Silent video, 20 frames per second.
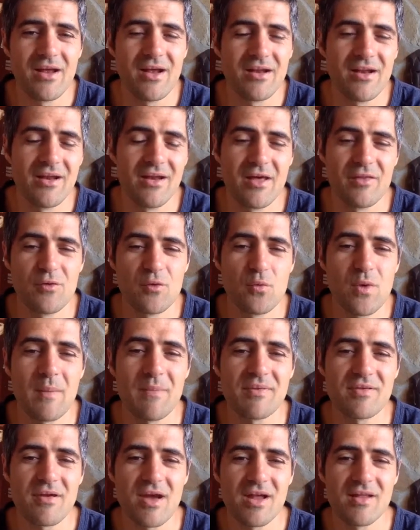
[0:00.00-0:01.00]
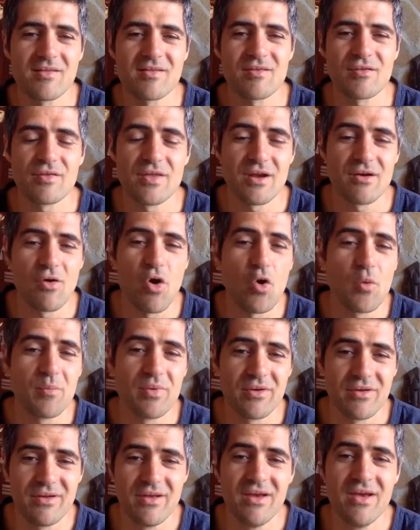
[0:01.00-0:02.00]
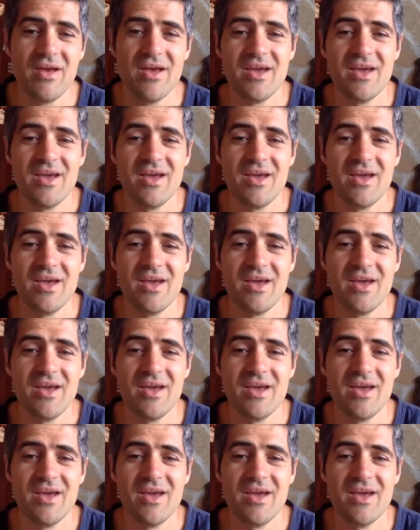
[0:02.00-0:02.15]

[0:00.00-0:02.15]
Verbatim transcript: and other websites, so they're open